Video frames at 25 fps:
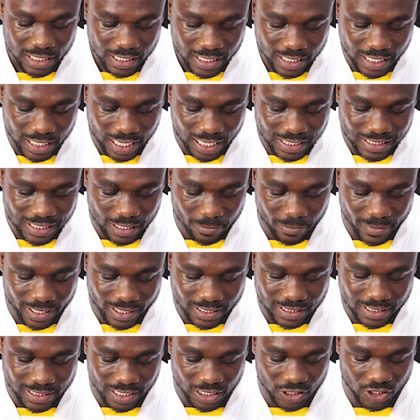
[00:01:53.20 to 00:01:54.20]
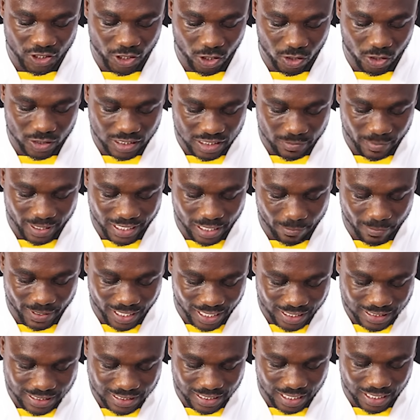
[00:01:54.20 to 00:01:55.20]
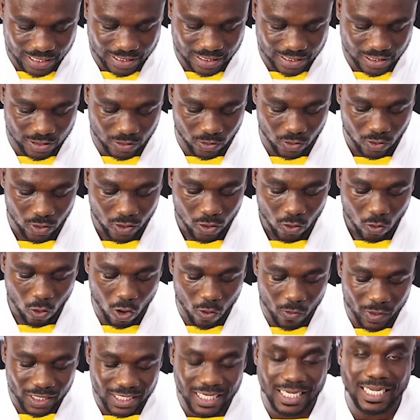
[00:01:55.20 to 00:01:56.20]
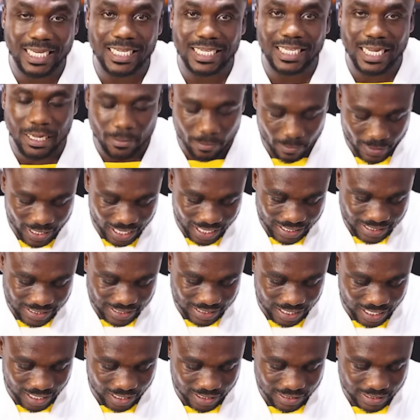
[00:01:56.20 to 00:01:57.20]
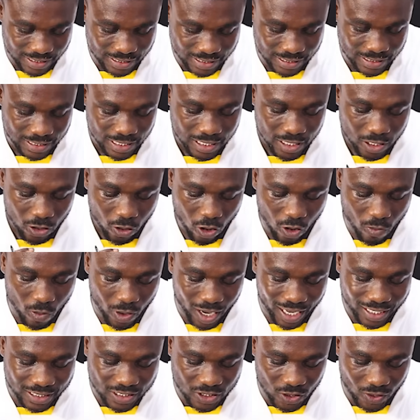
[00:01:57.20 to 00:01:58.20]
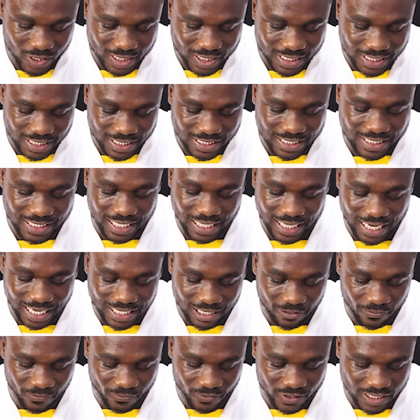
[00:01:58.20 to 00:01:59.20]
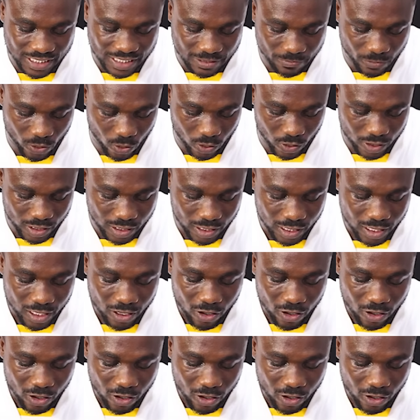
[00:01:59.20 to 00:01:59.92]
Ghana men's national team, a Black Stars, mom. On nickname, Black Stars. On association, a Ghana Football